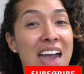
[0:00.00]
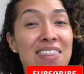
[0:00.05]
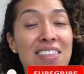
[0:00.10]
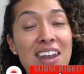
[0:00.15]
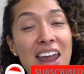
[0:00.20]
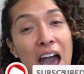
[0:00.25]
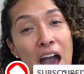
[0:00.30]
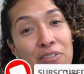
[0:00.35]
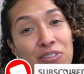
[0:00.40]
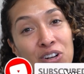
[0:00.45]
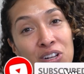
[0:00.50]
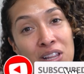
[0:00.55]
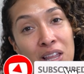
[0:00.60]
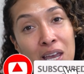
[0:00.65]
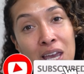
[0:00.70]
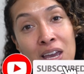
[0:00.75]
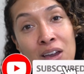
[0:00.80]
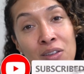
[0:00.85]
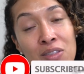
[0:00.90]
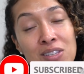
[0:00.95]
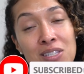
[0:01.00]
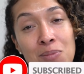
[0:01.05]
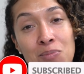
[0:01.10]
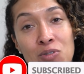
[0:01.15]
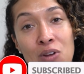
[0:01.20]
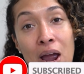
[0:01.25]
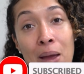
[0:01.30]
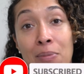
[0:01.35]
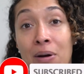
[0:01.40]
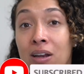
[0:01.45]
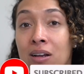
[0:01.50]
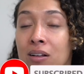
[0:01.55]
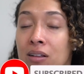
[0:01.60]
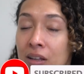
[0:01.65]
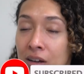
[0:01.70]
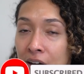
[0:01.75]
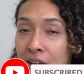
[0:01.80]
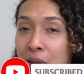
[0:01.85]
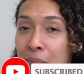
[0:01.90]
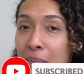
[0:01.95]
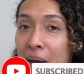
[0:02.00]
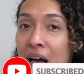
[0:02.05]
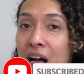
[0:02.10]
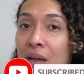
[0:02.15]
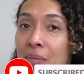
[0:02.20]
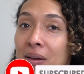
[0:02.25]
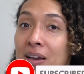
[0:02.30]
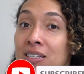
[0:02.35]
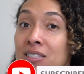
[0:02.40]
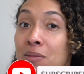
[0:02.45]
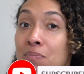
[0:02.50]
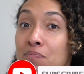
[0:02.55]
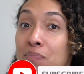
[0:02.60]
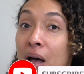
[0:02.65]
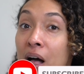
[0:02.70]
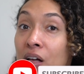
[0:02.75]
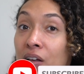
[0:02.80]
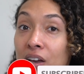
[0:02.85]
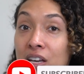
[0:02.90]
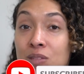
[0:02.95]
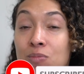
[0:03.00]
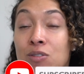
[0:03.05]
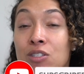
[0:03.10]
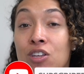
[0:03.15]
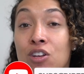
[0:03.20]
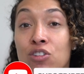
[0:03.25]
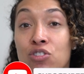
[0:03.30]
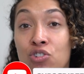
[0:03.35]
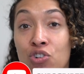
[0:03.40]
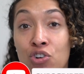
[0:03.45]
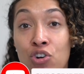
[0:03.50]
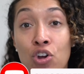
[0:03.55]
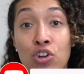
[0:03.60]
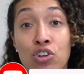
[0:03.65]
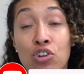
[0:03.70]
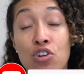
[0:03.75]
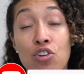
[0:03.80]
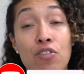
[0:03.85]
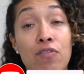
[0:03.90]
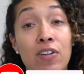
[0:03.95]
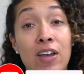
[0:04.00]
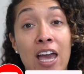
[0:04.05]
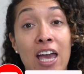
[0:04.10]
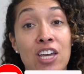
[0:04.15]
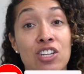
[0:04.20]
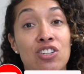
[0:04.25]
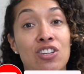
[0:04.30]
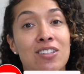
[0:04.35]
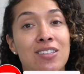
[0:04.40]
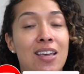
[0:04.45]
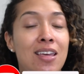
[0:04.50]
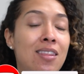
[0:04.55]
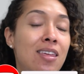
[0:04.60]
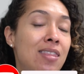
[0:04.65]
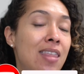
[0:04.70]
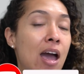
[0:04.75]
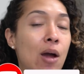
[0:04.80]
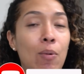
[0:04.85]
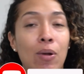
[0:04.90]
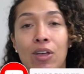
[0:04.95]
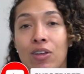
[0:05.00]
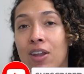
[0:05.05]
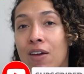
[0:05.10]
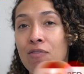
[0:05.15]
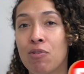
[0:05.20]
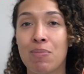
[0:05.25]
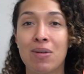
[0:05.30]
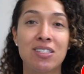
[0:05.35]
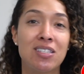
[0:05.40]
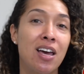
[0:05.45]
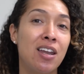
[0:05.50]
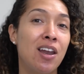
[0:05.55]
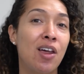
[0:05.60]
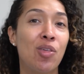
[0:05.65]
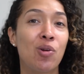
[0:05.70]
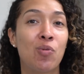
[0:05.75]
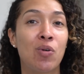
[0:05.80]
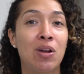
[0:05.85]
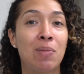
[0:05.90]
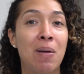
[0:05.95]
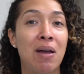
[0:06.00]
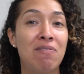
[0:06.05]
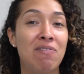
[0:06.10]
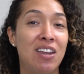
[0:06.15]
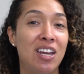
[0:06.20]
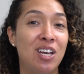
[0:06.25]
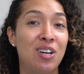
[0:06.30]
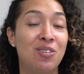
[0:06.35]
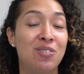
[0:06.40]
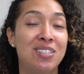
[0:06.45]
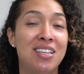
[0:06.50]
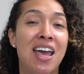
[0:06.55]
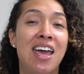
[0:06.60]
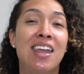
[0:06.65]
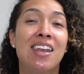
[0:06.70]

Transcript: And then after clicking on the subscribe button, click on the bell, because the bell is what's going to turn on your notifications, and then that way you'll never miss another one of my videos.